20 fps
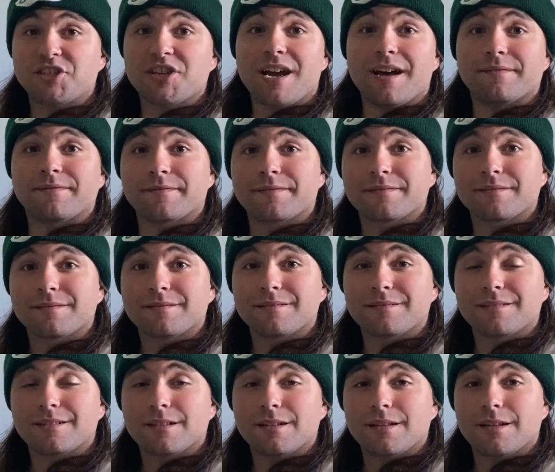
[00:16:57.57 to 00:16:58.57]
Geoff.
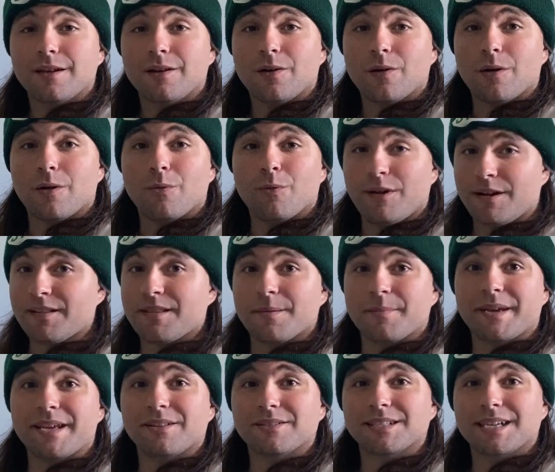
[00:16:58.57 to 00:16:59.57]
One of
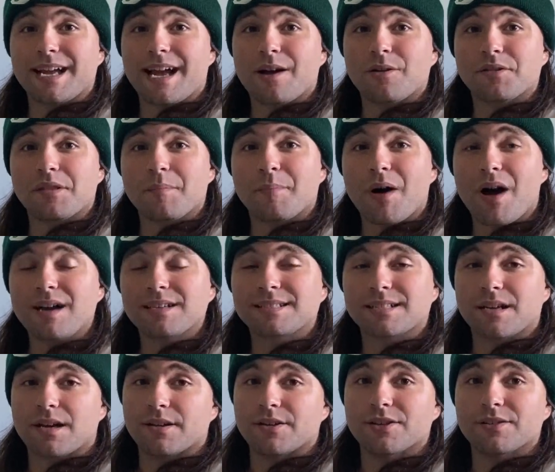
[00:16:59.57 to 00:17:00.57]
them killed a guy with a
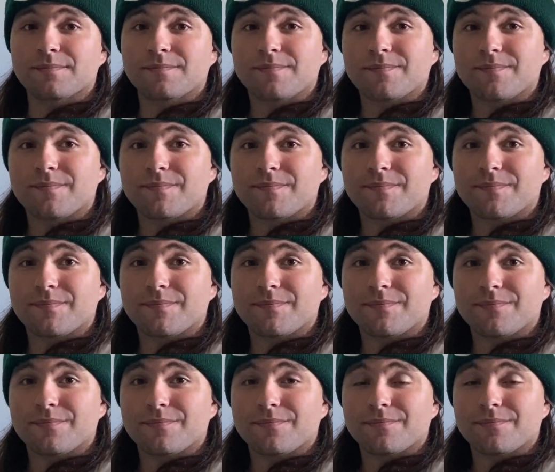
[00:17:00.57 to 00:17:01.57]
box cutter.
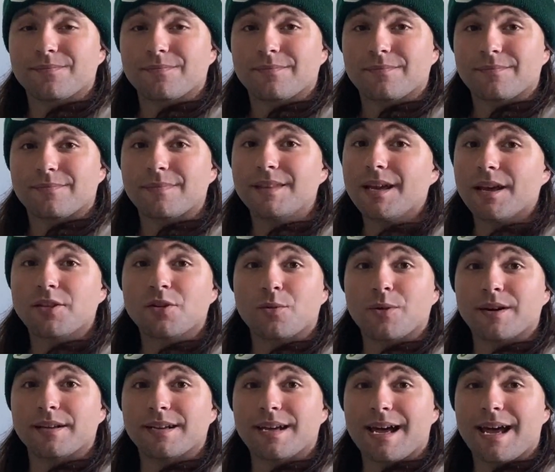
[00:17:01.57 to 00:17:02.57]
The other
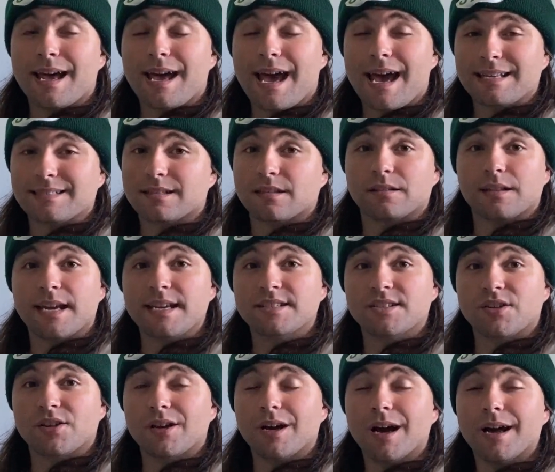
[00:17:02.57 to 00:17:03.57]
one has a
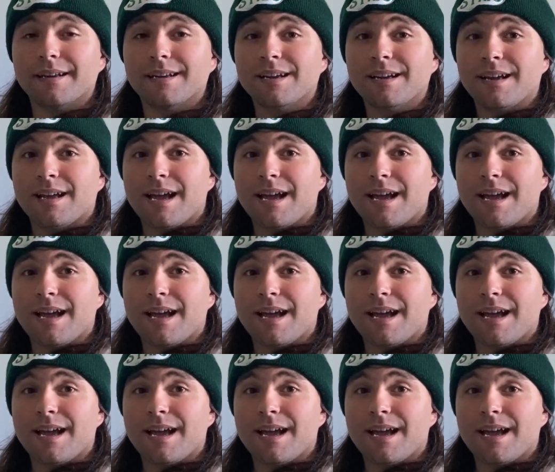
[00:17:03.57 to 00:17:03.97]
laser gun